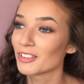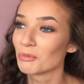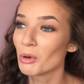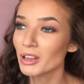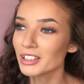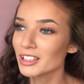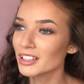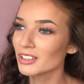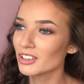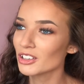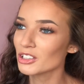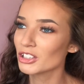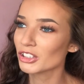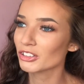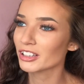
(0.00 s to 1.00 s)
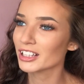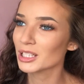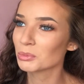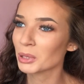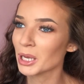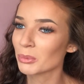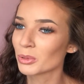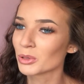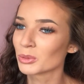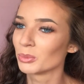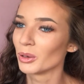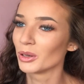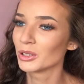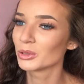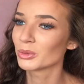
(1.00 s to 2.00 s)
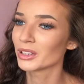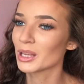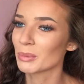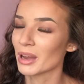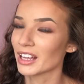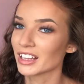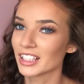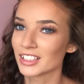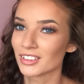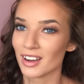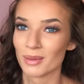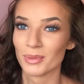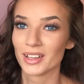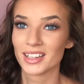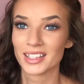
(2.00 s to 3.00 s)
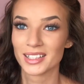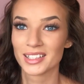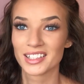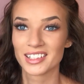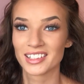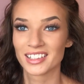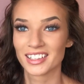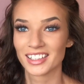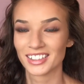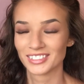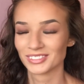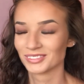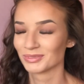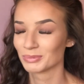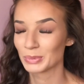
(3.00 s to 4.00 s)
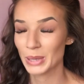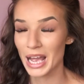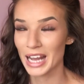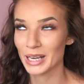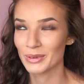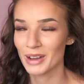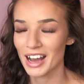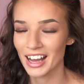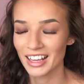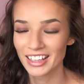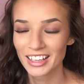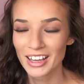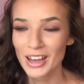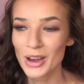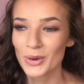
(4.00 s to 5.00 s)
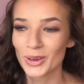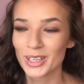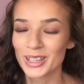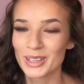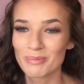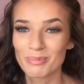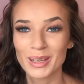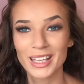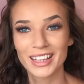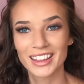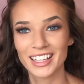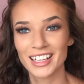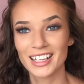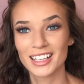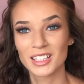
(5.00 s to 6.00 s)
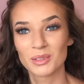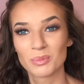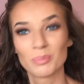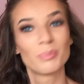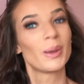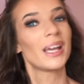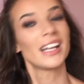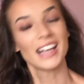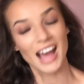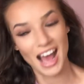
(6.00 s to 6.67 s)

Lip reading: what does go through these people's minds when they make these comments? But anyway, one of the big thing is being